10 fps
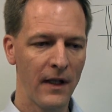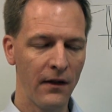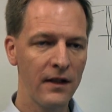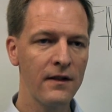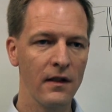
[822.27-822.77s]

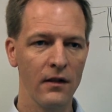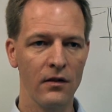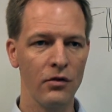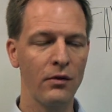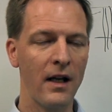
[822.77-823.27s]
And this
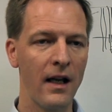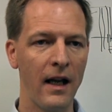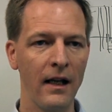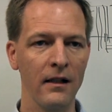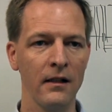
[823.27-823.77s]

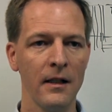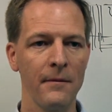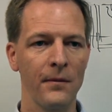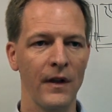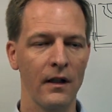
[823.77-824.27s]
triangle,
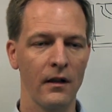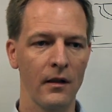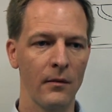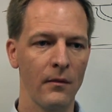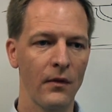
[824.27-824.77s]

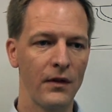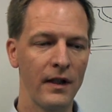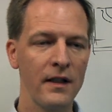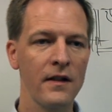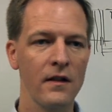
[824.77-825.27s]

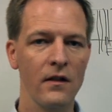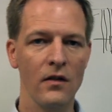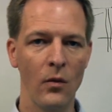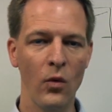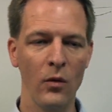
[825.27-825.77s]
there is
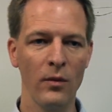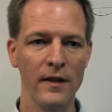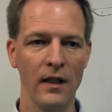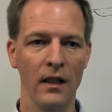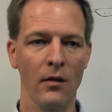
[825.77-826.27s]
someone
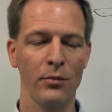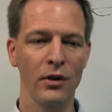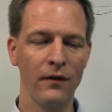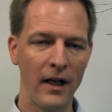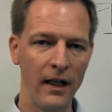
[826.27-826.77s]
missing
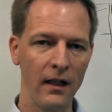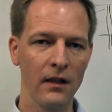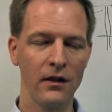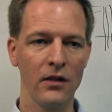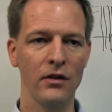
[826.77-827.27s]

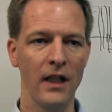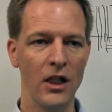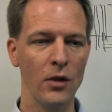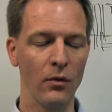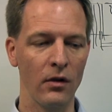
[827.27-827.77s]
providing
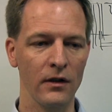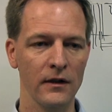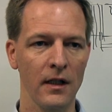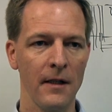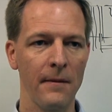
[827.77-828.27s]
degradation models,